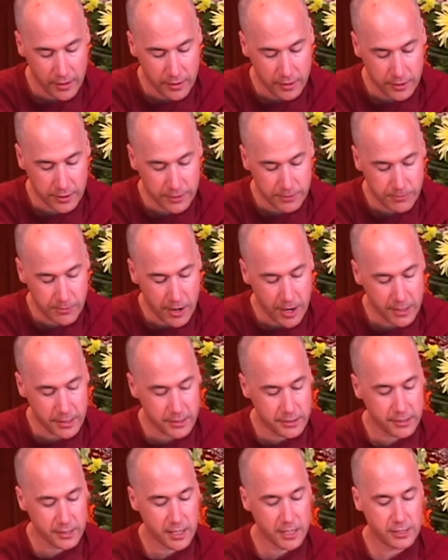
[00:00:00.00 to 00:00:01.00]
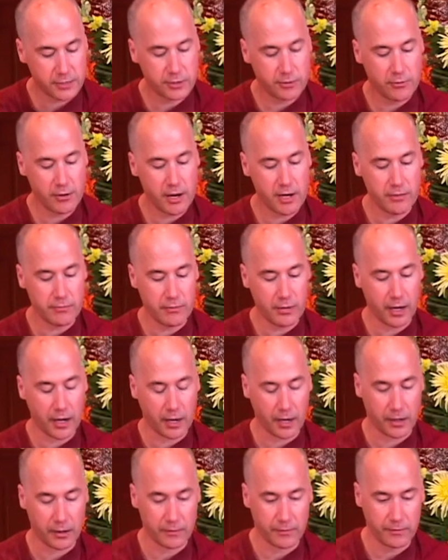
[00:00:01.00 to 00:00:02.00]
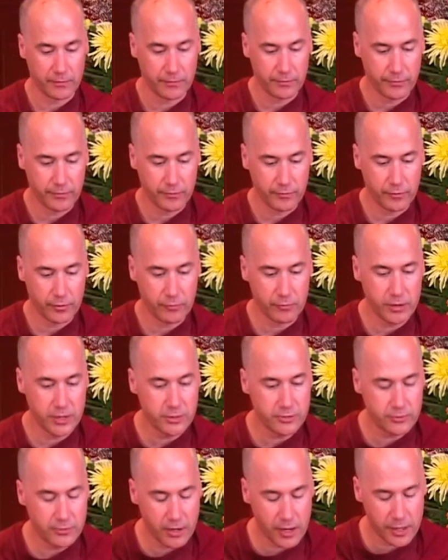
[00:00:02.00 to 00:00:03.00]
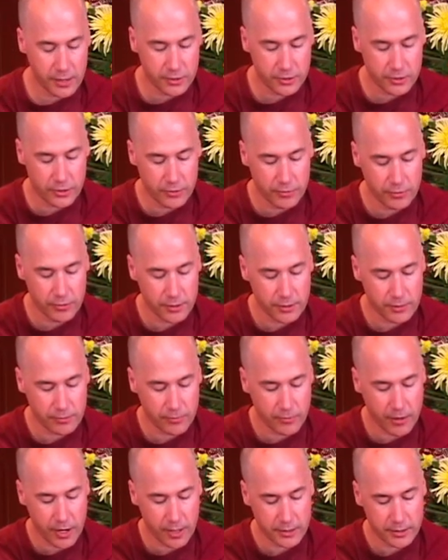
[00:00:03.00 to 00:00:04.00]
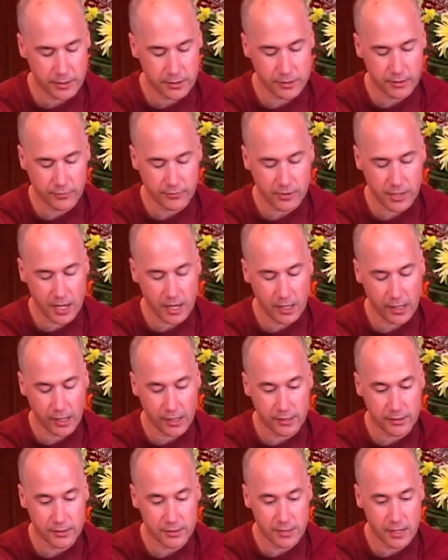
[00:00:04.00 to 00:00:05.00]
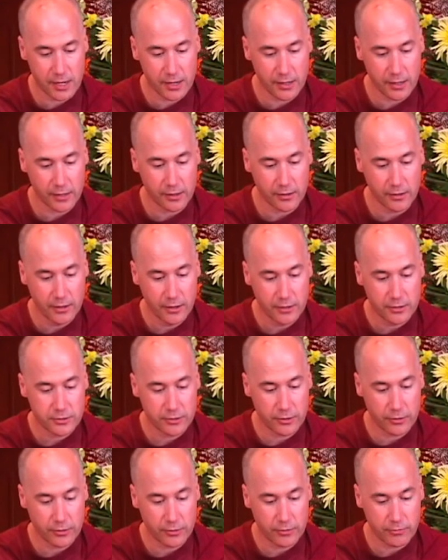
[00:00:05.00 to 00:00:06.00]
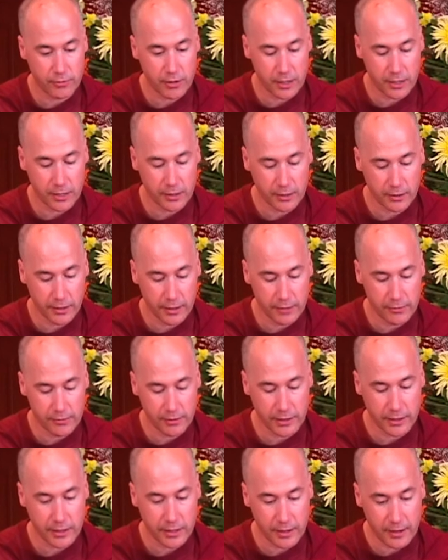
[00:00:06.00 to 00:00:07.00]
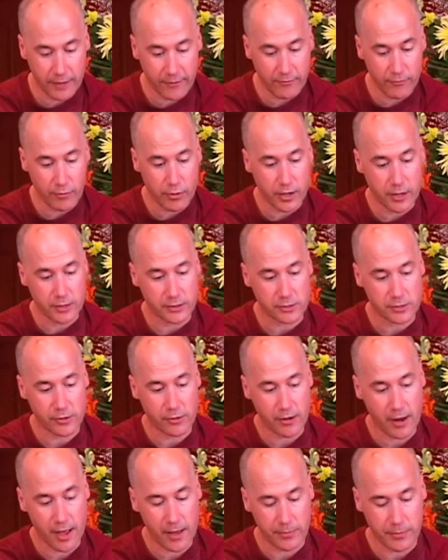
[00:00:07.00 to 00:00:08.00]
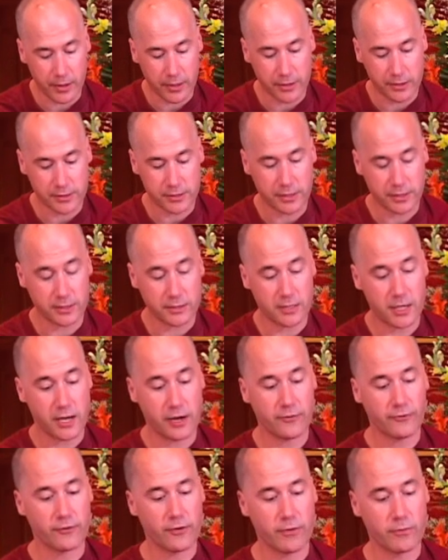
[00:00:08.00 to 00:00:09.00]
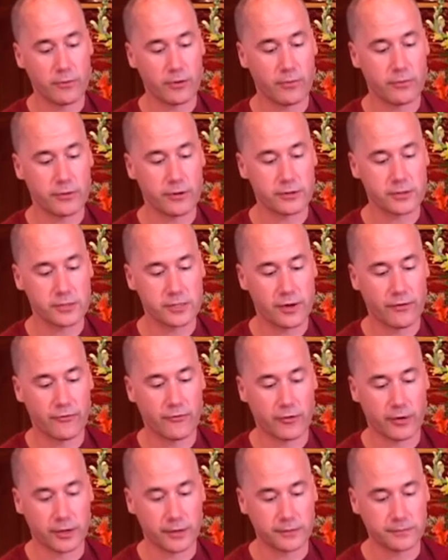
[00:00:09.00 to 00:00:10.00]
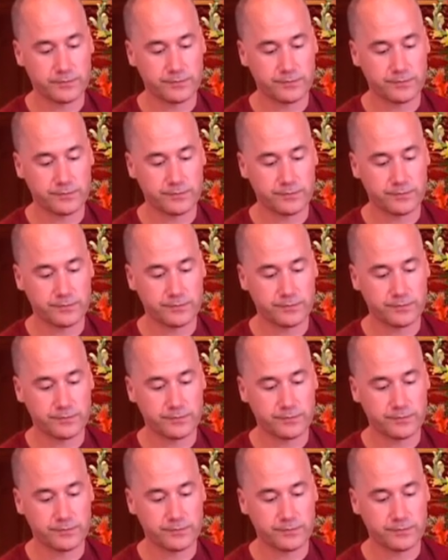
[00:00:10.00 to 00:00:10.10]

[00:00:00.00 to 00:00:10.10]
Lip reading: This practice has great meaning, but we do not do this practice of taking and sending so that we can literally give beings our happiness and take from them their suffering.